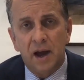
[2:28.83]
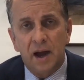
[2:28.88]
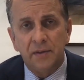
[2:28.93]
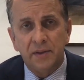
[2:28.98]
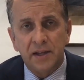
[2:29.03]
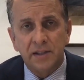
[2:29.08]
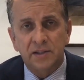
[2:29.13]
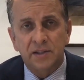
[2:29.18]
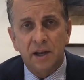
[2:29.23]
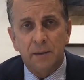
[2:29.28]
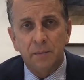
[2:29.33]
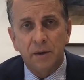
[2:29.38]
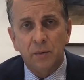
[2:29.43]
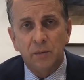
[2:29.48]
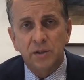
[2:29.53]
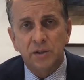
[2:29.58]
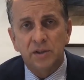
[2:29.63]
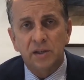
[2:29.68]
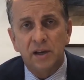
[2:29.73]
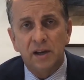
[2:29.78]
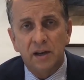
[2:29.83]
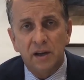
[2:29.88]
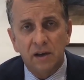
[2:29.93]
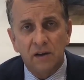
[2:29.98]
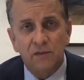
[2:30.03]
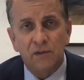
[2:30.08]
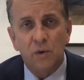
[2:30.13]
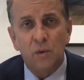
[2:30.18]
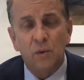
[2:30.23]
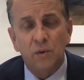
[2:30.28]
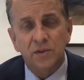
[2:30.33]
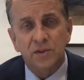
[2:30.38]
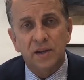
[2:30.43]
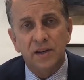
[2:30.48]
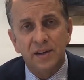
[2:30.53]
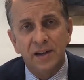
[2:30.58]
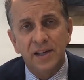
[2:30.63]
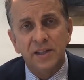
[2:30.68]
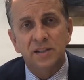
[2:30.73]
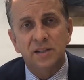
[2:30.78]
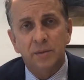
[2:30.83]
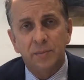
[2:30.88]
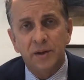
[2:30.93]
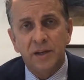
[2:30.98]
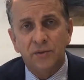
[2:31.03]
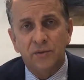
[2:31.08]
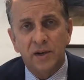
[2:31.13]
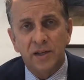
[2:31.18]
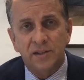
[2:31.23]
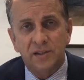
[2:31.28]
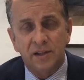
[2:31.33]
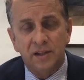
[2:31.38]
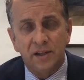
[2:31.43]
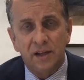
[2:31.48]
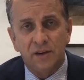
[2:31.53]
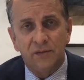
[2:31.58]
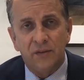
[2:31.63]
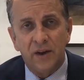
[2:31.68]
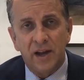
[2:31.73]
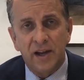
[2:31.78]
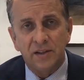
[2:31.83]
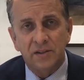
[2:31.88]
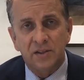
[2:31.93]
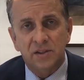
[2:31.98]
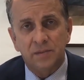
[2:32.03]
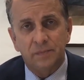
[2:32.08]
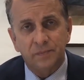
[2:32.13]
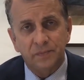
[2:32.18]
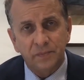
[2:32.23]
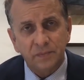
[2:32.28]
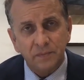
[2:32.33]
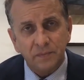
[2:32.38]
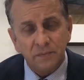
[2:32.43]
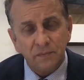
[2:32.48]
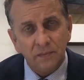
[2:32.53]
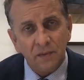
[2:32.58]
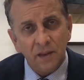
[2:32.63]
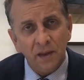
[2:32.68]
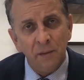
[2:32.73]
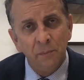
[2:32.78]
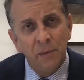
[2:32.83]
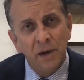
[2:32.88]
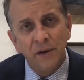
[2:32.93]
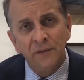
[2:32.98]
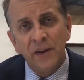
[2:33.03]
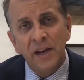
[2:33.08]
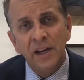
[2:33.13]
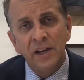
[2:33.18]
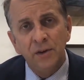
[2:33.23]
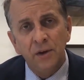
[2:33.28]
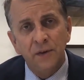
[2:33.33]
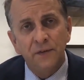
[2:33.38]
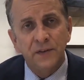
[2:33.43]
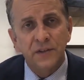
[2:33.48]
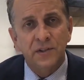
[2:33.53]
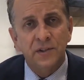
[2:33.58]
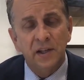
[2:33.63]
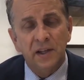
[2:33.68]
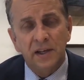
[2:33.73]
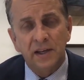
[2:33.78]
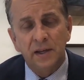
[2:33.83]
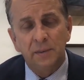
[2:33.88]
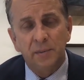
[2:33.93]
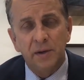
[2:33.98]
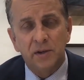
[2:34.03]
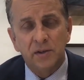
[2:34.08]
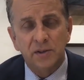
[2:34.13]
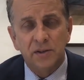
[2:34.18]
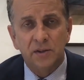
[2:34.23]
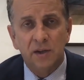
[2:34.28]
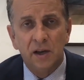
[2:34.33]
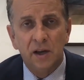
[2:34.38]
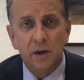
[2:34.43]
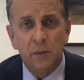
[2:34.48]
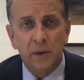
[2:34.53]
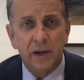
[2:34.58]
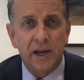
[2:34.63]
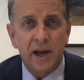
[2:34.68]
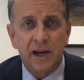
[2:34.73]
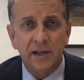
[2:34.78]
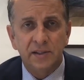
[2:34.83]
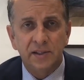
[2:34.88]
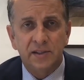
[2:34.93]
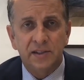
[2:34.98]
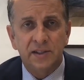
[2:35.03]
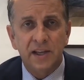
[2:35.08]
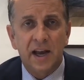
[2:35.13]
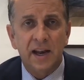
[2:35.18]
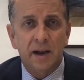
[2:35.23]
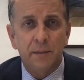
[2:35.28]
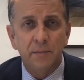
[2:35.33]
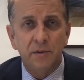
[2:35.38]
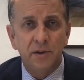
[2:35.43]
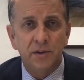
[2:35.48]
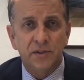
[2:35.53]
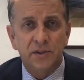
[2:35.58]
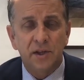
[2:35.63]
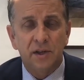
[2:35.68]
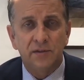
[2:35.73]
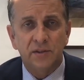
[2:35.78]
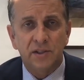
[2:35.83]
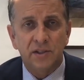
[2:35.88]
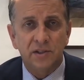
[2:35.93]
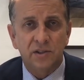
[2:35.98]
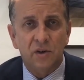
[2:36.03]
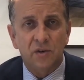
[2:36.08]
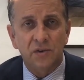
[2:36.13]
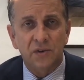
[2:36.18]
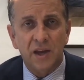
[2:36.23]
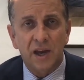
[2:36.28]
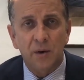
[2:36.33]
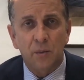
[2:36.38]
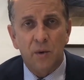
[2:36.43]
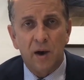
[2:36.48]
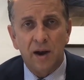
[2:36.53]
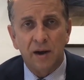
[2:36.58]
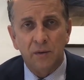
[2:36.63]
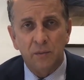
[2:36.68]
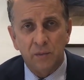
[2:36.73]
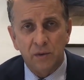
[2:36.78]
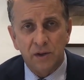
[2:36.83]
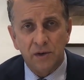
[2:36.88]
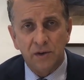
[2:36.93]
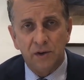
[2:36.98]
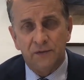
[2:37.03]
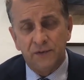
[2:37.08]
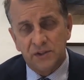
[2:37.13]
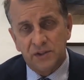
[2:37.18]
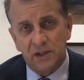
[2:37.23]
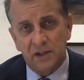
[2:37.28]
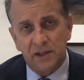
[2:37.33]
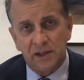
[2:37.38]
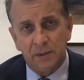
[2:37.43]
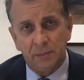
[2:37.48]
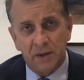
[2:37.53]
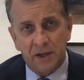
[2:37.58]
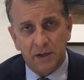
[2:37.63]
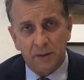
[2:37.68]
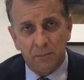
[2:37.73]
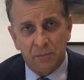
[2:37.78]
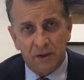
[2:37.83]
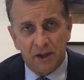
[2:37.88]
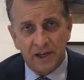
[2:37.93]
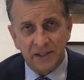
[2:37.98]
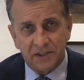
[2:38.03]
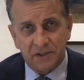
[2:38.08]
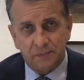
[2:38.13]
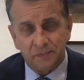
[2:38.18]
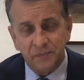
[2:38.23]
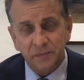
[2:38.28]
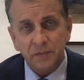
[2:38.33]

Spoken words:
That's something which, of course, needs to be addressed in the advancement of any new facility, because we can't just start up new services on day one with a new facility being in place.